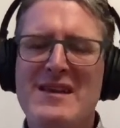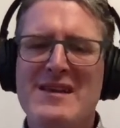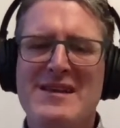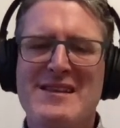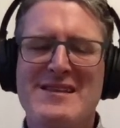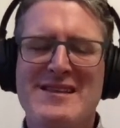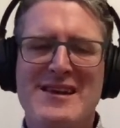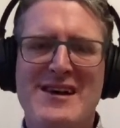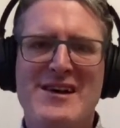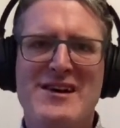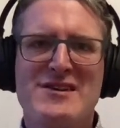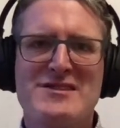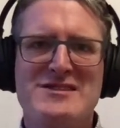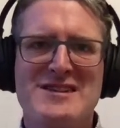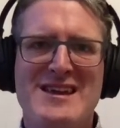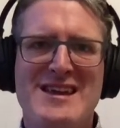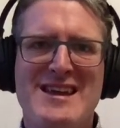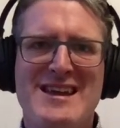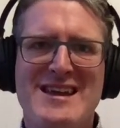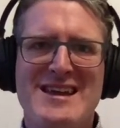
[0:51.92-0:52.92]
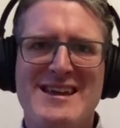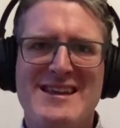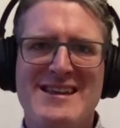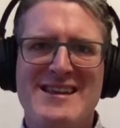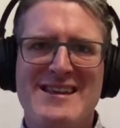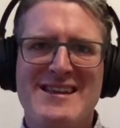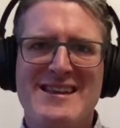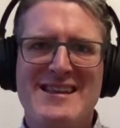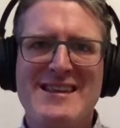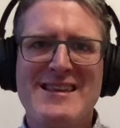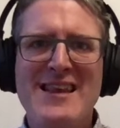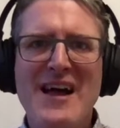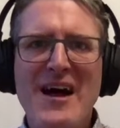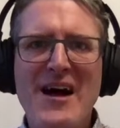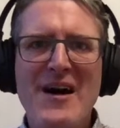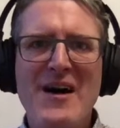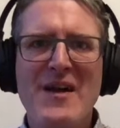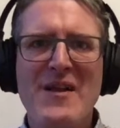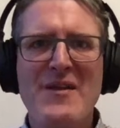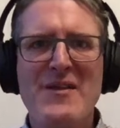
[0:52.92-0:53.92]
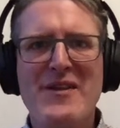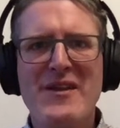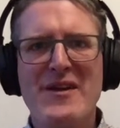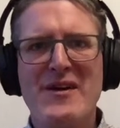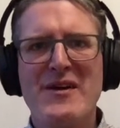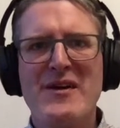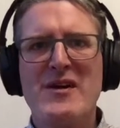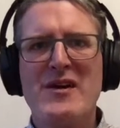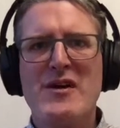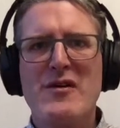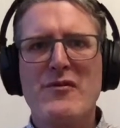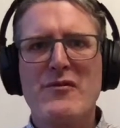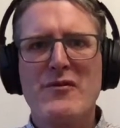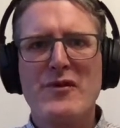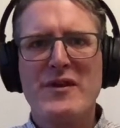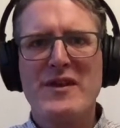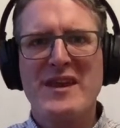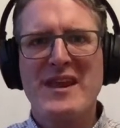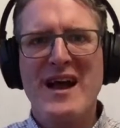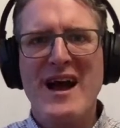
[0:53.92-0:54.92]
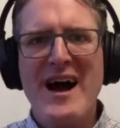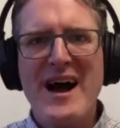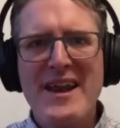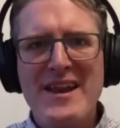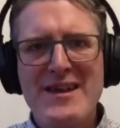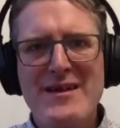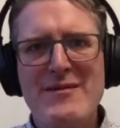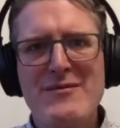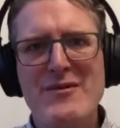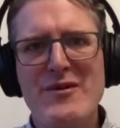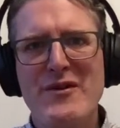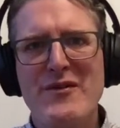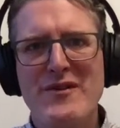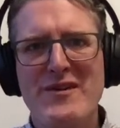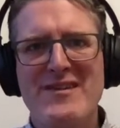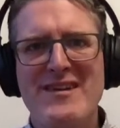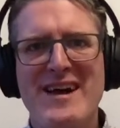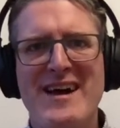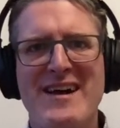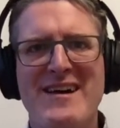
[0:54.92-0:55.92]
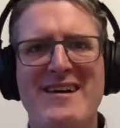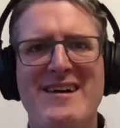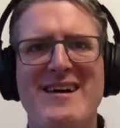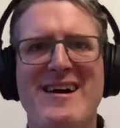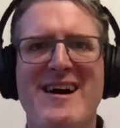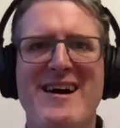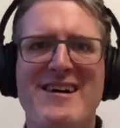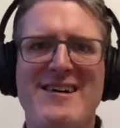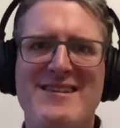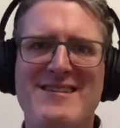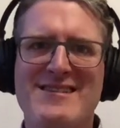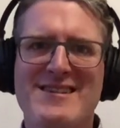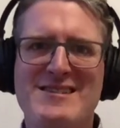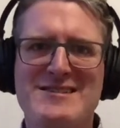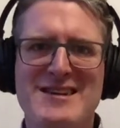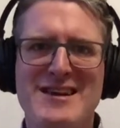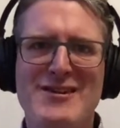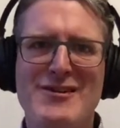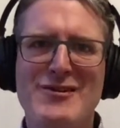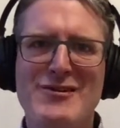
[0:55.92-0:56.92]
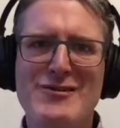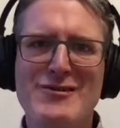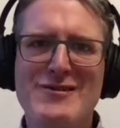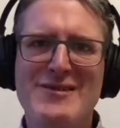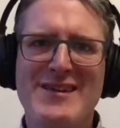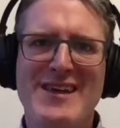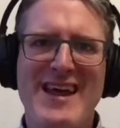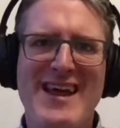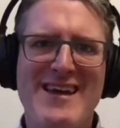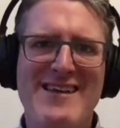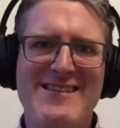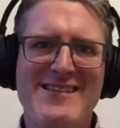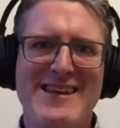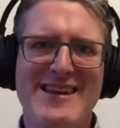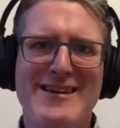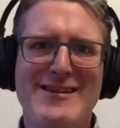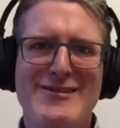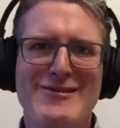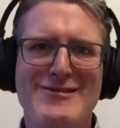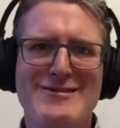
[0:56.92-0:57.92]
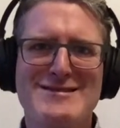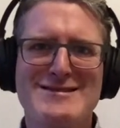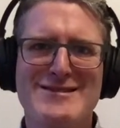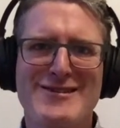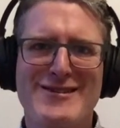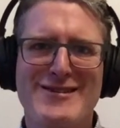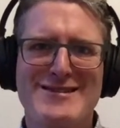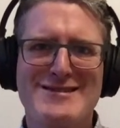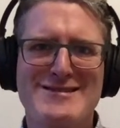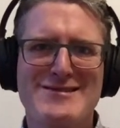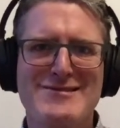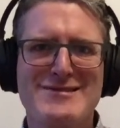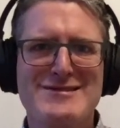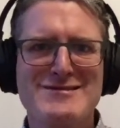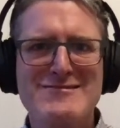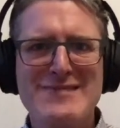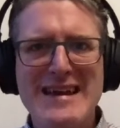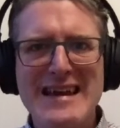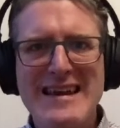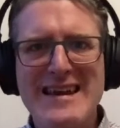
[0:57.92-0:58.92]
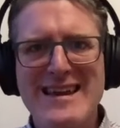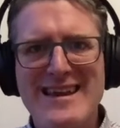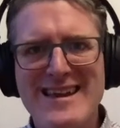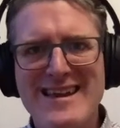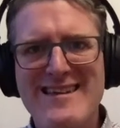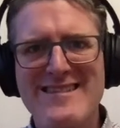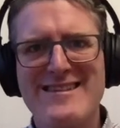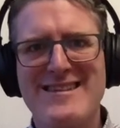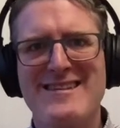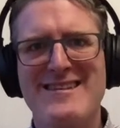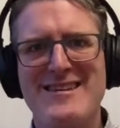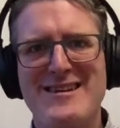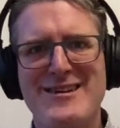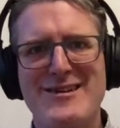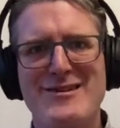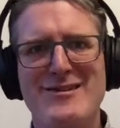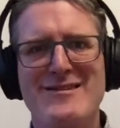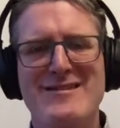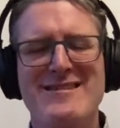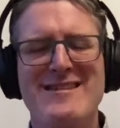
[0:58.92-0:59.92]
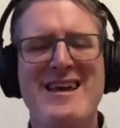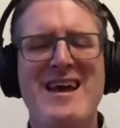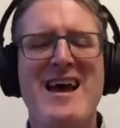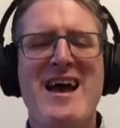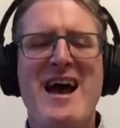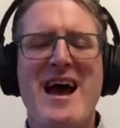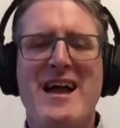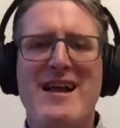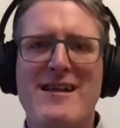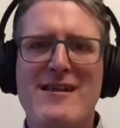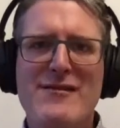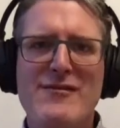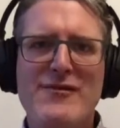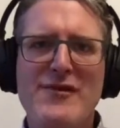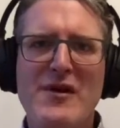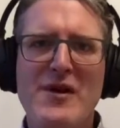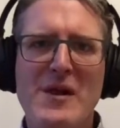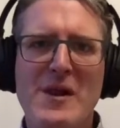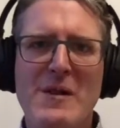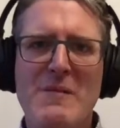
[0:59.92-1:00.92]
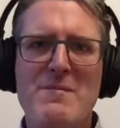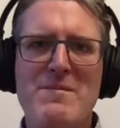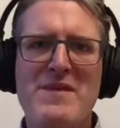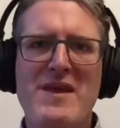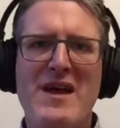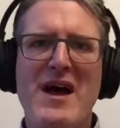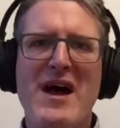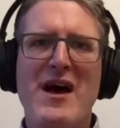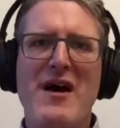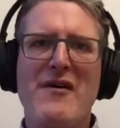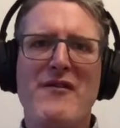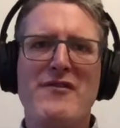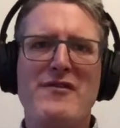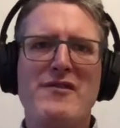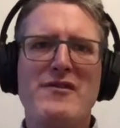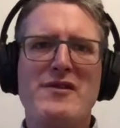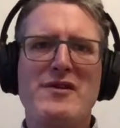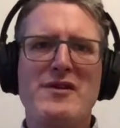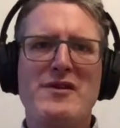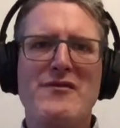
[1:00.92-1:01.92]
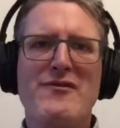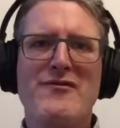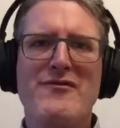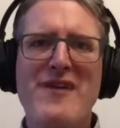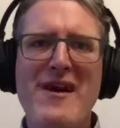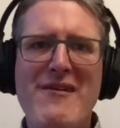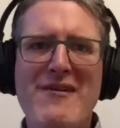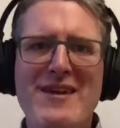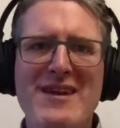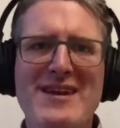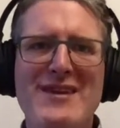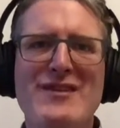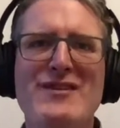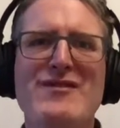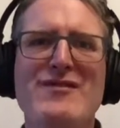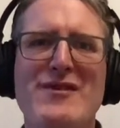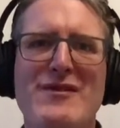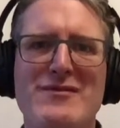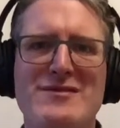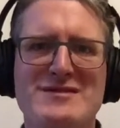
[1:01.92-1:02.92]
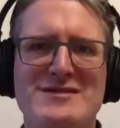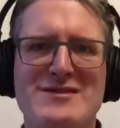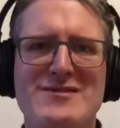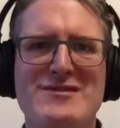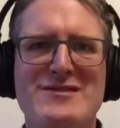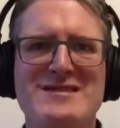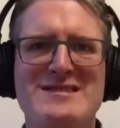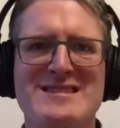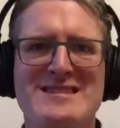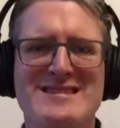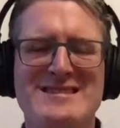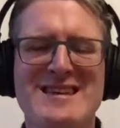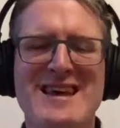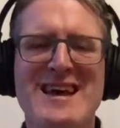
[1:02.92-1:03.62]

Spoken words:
Tá sé lán de rudí anhamúfintanga agus tá sé úntach éasci de úsáid. So it's really easy to use and it's full of very useful resources